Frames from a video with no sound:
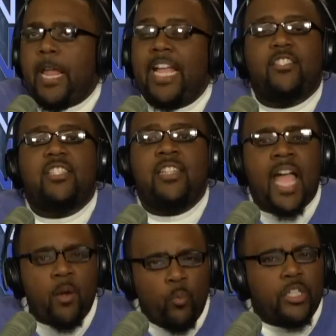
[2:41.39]
it's
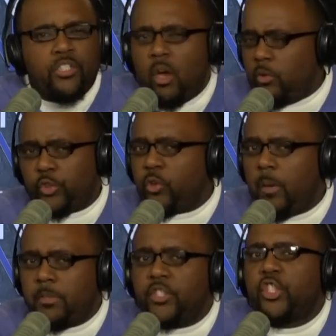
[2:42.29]
not what Donald
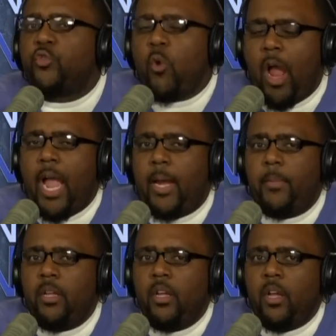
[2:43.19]
Trump described,